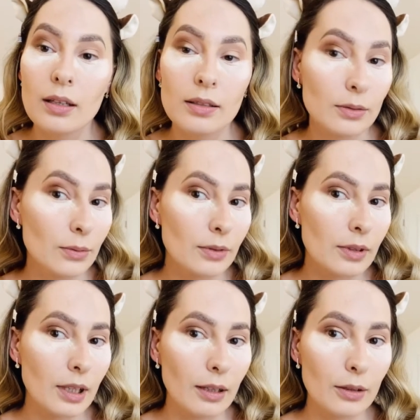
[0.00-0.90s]
So
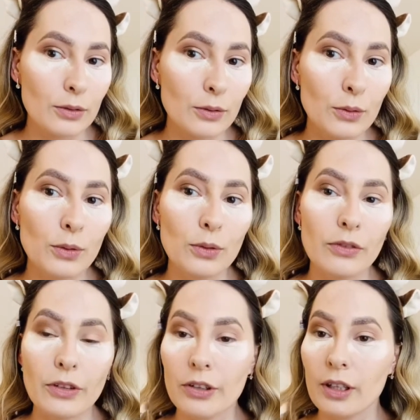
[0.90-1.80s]
they do
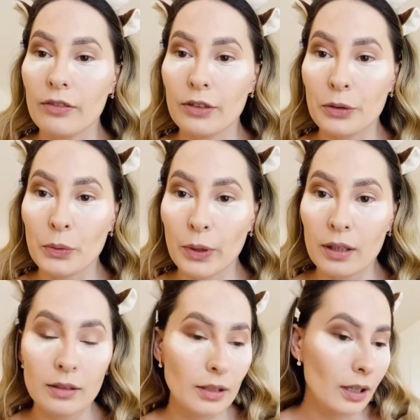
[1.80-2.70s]
look very, very
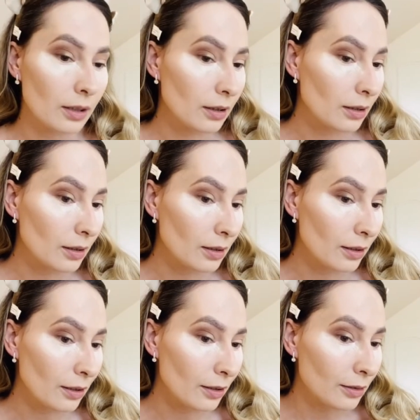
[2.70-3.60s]
well, and
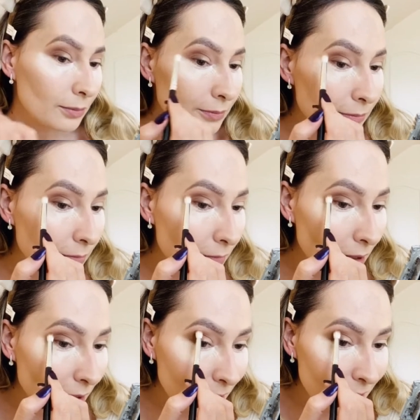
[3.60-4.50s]
they are
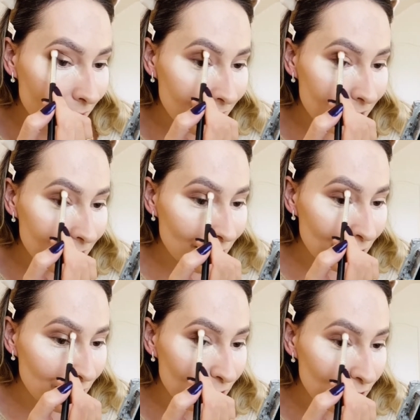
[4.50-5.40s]
like
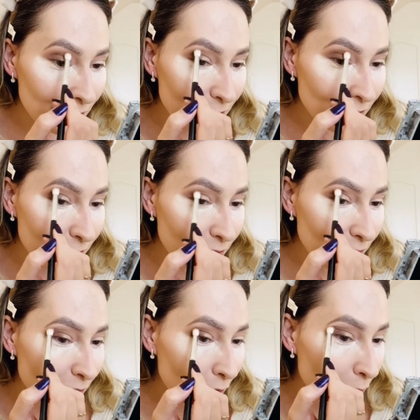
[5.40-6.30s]

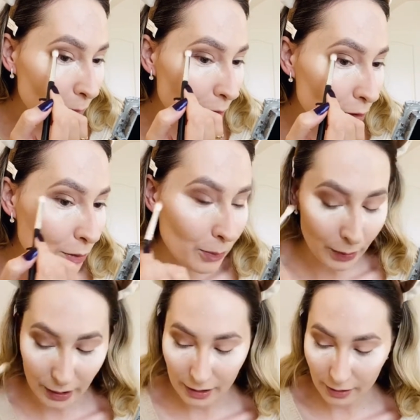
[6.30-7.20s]
very much
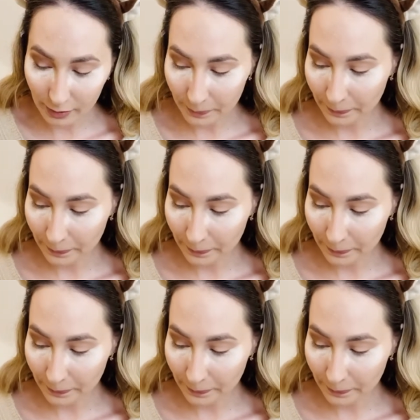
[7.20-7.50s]
blended.